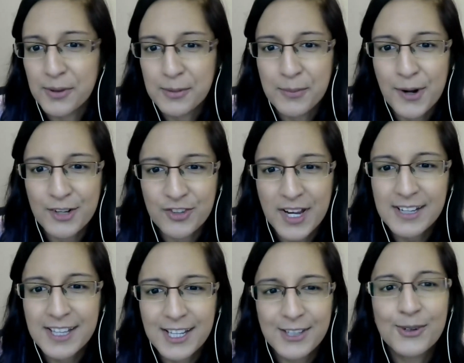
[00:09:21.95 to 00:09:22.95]
with the
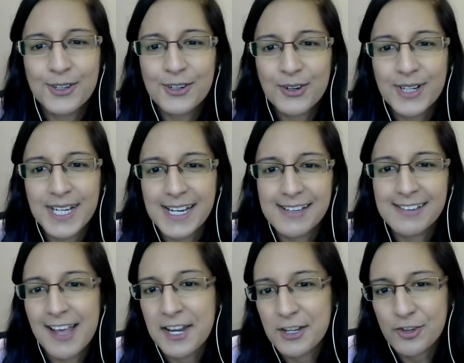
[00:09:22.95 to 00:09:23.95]
project that you could
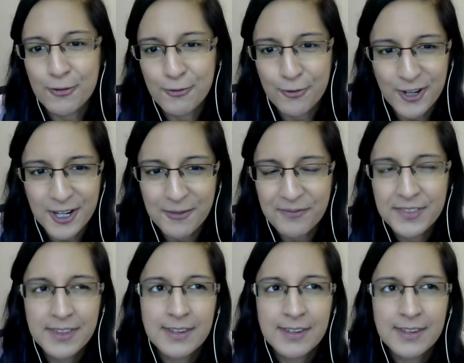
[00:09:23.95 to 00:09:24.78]
create an issue for,